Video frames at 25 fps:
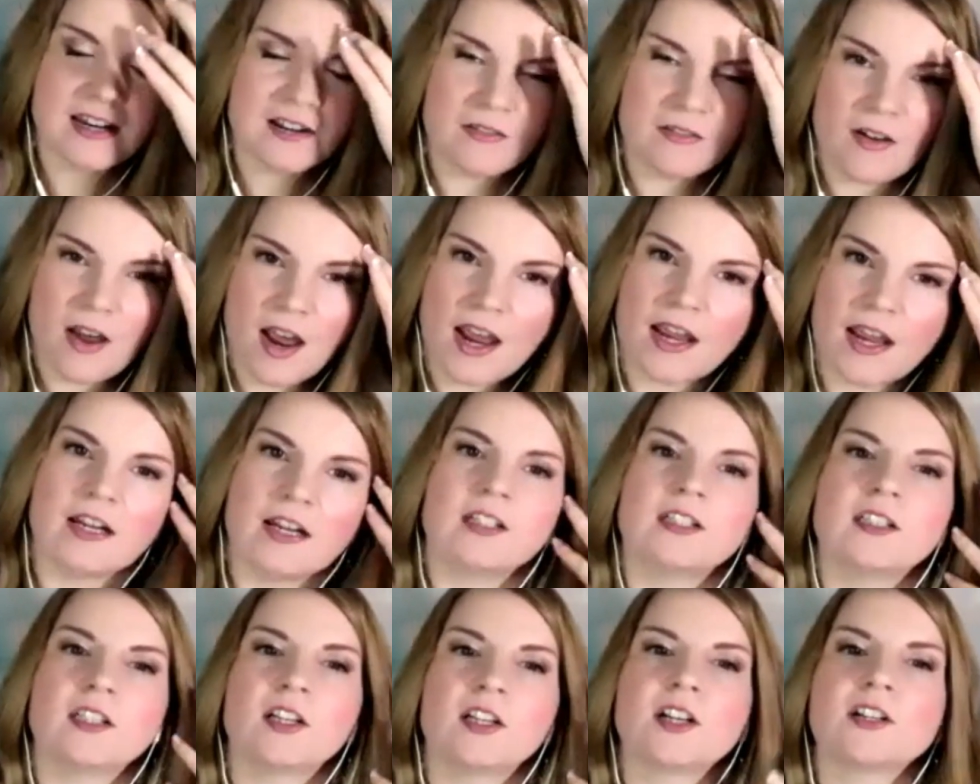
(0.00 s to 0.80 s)
state of
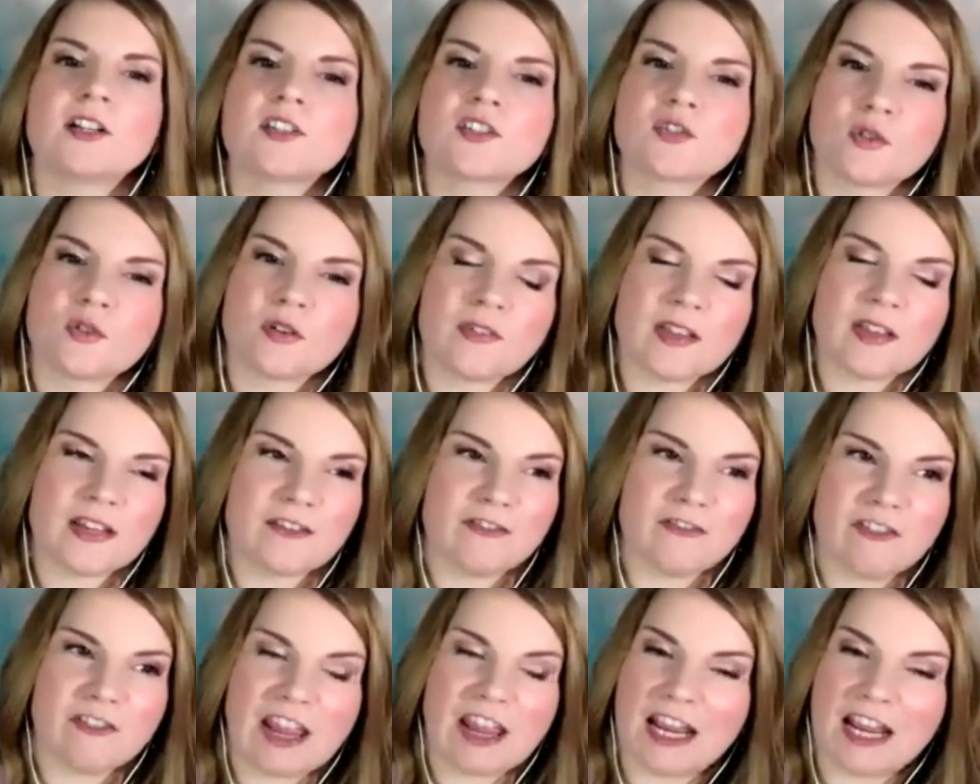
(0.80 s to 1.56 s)
height alert, sort of like a